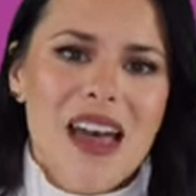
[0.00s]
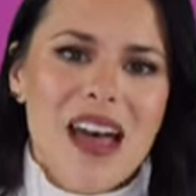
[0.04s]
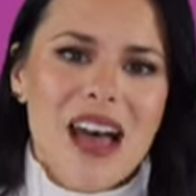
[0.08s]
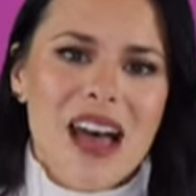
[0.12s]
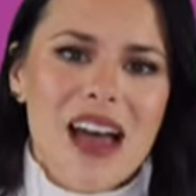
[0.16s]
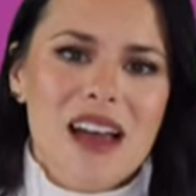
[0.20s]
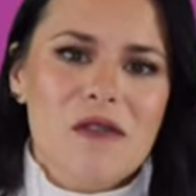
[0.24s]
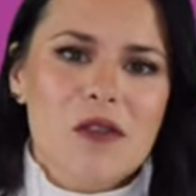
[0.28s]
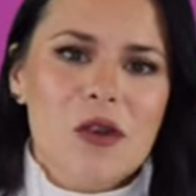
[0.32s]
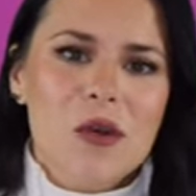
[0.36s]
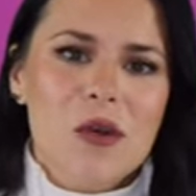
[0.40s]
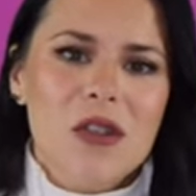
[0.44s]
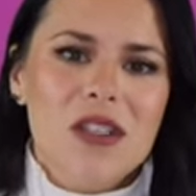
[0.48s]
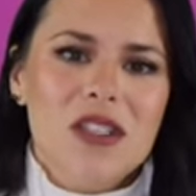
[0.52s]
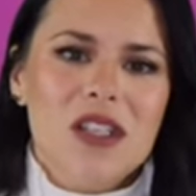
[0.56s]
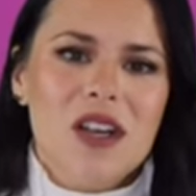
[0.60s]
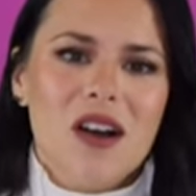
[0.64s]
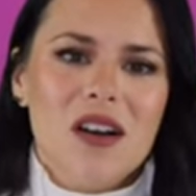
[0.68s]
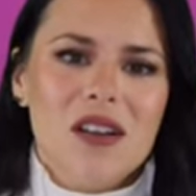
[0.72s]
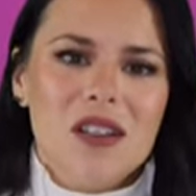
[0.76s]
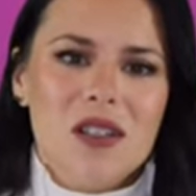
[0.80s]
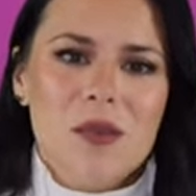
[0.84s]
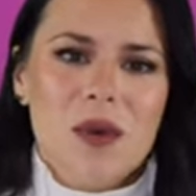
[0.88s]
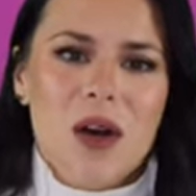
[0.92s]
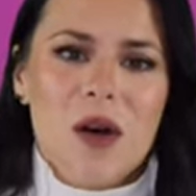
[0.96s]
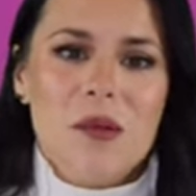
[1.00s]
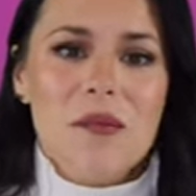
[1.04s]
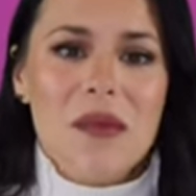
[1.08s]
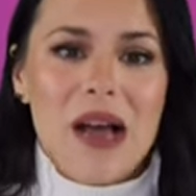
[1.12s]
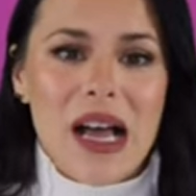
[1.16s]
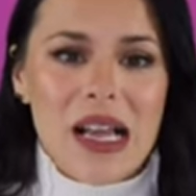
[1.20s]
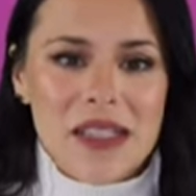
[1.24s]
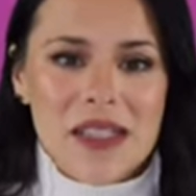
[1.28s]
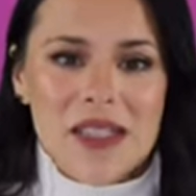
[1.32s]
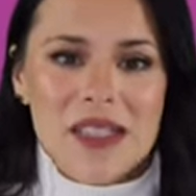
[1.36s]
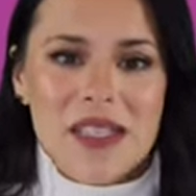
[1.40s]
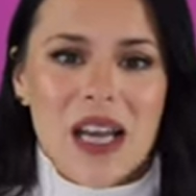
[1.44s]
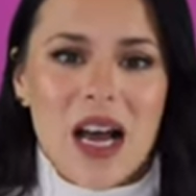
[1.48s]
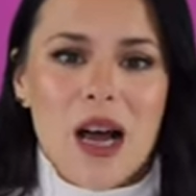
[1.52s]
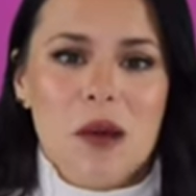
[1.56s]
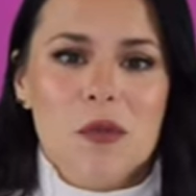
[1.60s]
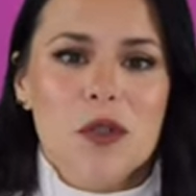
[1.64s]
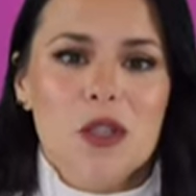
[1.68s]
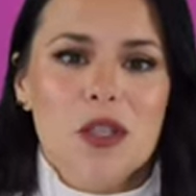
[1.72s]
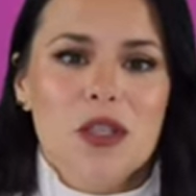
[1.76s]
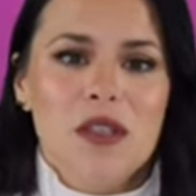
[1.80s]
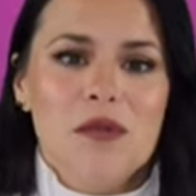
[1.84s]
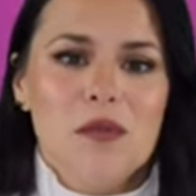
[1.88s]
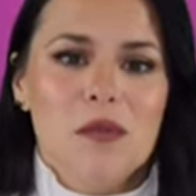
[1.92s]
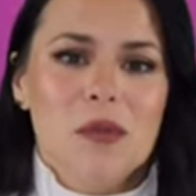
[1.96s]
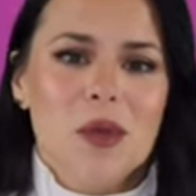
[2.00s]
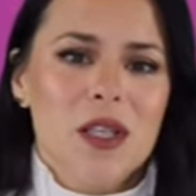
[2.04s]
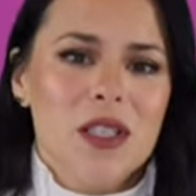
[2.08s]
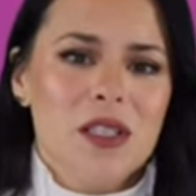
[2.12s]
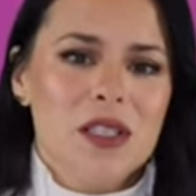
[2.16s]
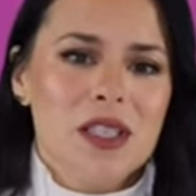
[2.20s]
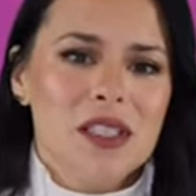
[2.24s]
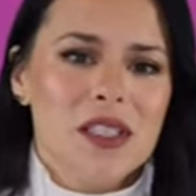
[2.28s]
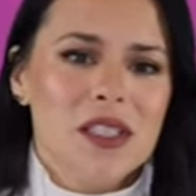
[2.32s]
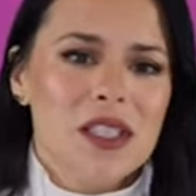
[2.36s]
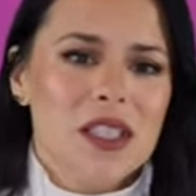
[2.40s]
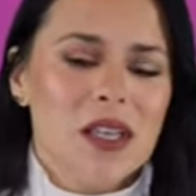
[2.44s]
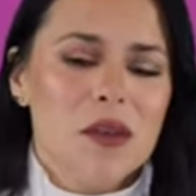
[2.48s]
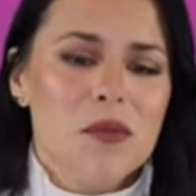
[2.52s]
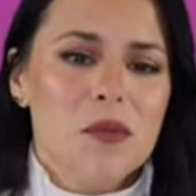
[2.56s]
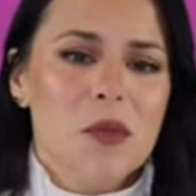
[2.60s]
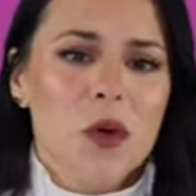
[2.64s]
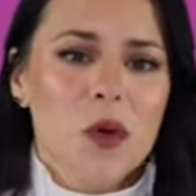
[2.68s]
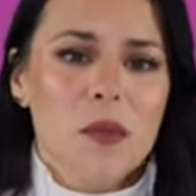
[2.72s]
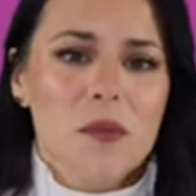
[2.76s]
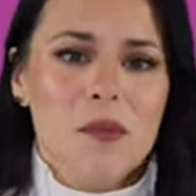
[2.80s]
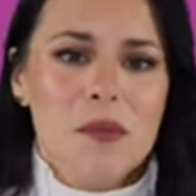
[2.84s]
Everyone talks about mass adoption, but it doesn't get more